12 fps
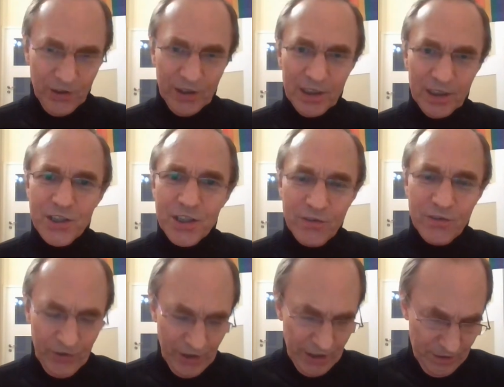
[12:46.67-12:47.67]
religious
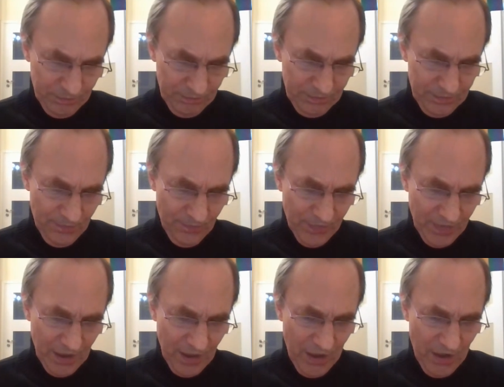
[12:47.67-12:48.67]
freedom,
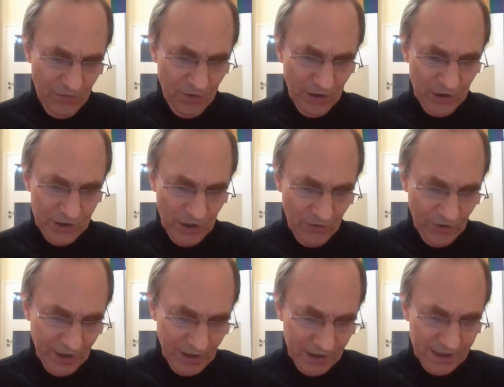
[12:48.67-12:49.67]

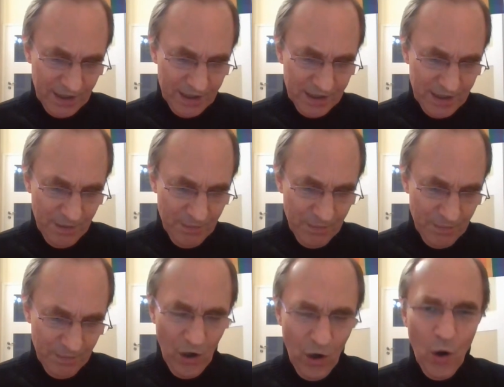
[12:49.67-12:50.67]
philosophical systems,
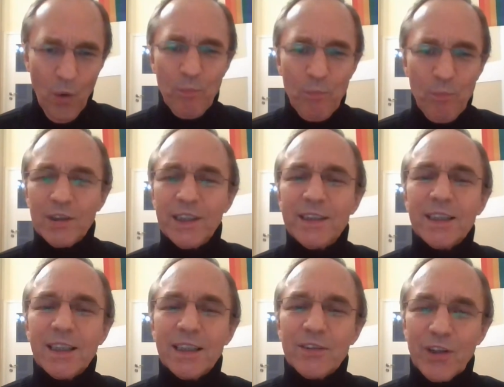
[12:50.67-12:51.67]
or
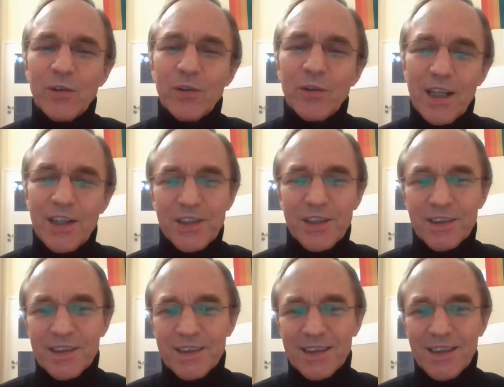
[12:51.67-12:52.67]
political
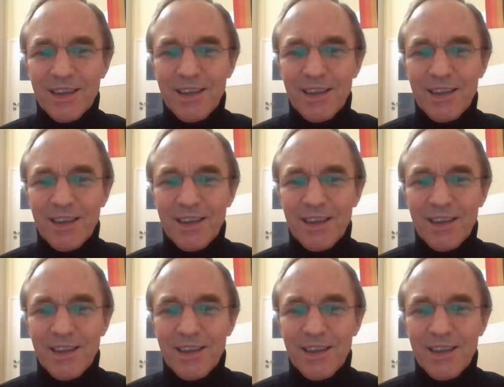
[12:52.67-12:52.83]
regulations.